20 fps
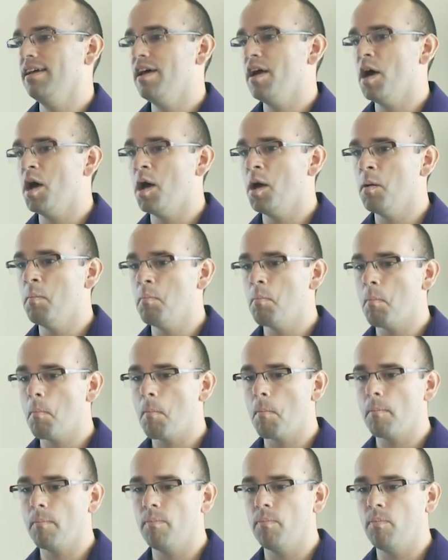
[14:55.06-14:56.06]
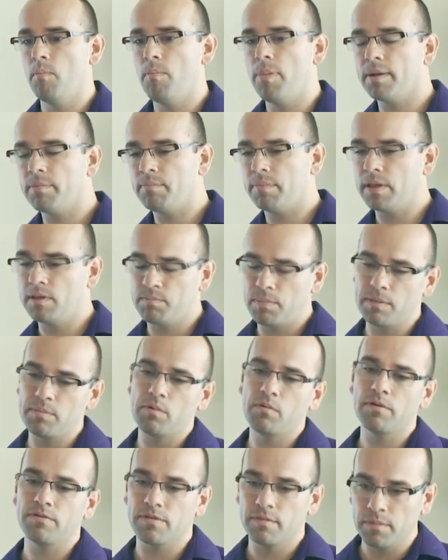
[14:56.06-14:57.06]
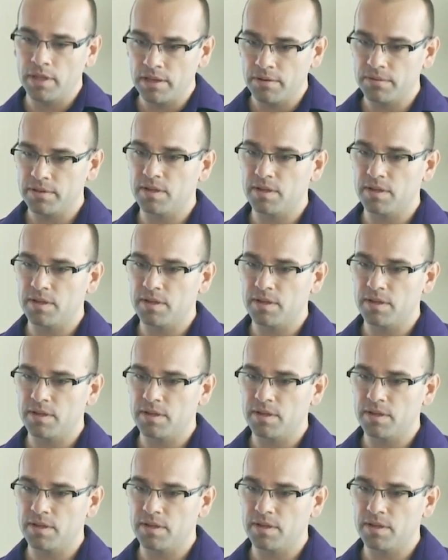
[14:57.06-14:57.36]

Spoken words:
But people were familiar